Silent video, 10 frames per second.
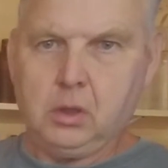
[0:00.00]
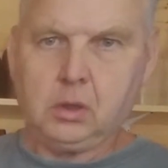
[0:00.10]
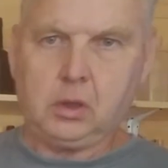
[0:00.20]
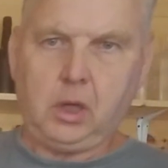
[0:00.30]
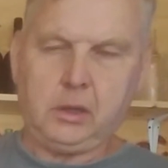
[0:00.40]

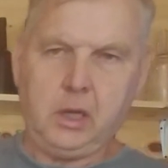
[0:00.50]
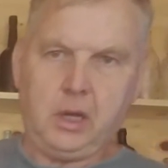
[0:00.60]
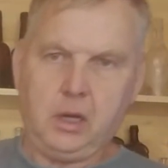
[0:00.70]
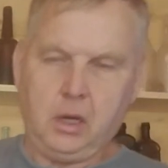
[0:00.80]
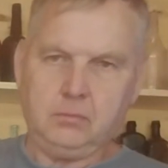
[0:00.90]
Got
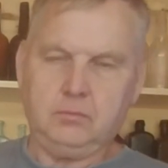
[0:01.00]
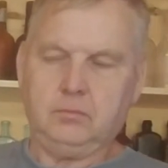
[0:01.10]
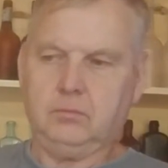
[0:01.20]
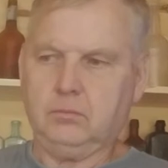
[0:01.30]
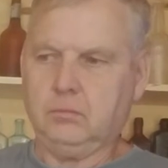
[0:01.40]
that
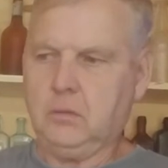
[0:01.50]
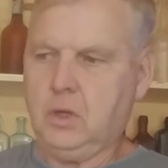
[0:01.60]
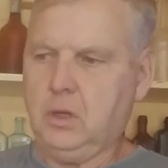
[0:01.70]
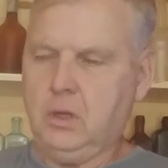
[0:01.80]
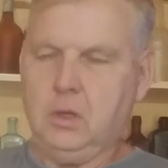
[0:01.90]

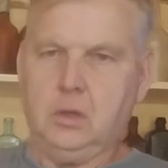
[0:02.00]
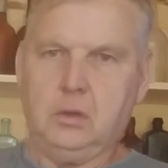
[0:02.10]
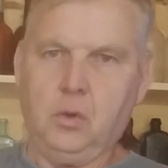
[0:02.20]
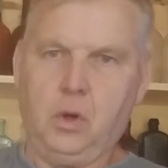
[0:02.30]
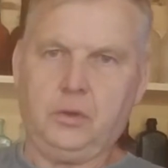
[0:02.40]

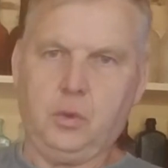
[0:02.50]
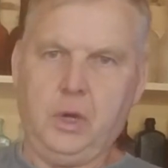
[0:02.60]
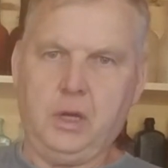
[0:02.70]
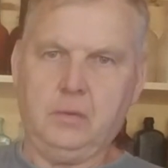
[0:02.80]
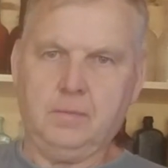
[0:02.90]
North
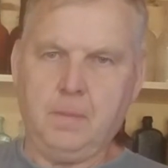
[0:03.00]
Twin.